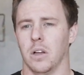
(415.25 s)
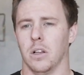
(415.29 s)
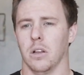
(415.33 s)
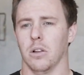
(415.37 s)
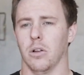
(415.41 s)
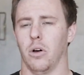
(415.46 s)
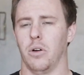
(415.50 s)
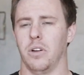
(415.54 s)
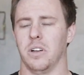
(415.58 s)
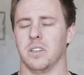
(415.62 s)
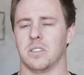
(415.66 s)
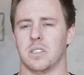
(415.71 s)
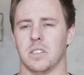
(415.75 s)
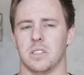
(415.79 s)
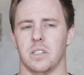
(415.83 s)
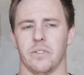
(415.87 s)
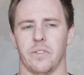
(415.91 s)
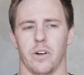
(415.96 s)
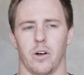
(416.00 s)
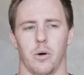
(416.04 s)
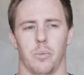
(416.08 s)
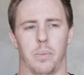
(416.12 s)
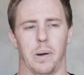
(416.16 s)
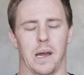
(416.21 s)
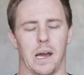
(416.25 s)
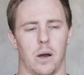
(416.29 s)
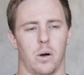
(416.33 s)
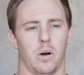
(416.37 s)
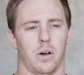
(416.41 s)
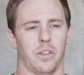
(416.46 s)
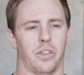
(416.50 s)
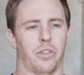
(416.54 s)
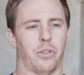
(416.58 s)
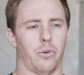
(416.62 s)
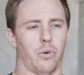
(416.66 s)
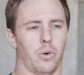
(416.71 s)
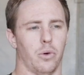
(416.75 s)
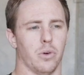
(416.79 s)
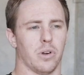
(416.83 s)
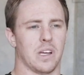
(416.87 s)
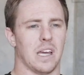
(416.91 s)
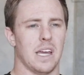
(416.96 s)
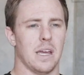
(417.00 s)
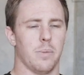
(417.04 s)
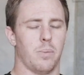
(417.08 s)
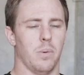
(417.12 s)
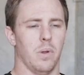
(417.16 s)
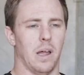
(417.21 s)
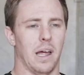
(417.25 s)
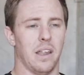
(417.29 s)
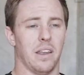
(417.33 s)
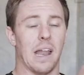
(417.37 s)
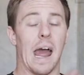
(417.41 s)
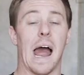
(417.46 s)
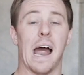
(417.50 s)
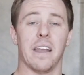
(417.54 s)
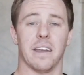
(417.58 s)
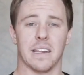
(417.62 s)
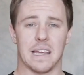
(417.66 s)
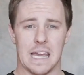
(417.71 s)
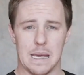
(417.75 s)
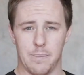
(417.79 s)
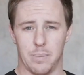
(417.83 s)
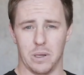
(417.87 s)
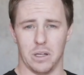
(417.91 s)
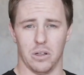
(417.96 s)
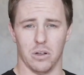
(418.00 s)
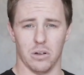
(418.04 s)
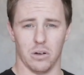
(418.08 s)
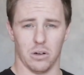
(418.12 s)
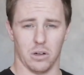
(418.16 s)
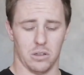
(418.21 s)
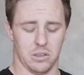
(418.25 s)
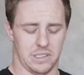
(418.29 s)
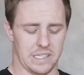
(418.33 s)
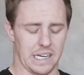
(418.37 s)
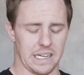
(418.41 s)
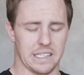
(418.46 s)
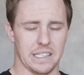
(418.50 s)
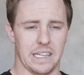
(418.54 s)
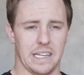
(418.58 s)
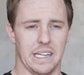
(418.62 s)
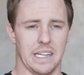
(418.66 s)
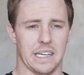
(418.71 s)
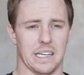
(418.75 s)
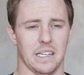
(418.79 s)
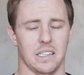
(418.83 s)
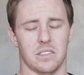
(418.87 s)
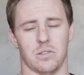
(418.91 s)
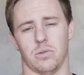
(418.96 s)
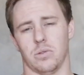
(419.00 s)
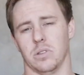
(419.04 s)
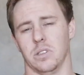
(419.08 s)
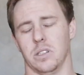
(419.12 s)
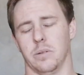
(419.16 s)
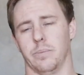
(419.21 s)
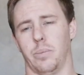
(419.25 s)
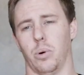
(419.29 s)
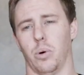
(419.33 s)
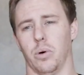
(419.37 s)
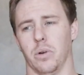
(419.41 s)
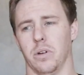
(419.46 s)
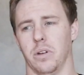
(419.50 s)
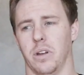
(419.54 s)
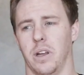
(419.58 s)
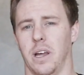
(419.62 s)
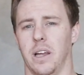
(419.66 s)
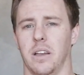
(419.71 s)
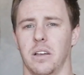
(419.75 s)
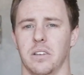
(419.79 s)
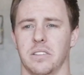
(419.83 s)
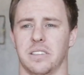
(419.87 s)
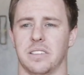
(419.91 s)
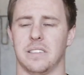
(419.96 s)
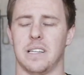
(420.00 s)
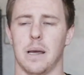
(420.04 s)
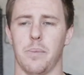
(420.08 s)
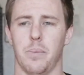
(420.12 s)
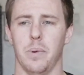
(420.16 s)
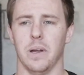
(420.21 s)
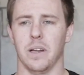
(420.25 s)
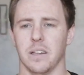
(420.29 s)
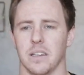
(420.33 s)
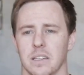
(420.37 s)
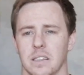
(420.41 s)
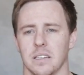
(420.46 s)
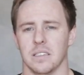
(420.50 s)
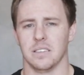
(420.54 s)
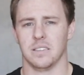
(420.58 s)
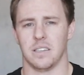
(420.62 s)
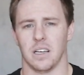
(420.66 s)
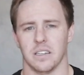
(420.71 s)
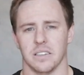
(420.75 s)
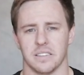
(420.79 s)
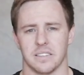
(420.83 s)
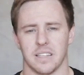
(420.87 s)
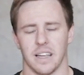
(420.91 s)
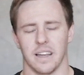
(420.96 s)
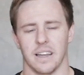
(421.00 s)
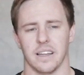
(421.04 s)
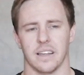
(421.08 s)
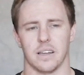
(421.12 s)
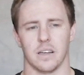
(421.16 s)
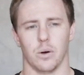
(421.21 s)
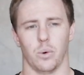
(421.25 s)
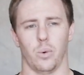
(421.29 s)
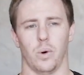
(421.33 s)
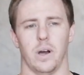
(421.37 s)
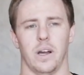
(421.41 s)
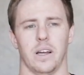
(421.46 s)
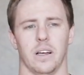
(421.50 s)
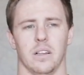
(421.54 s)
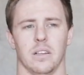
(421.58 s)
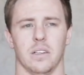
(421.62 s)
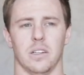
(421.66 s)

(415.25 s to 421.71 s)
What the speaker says: Learning to develop power through keeping your technique is really important, and stepping does take away a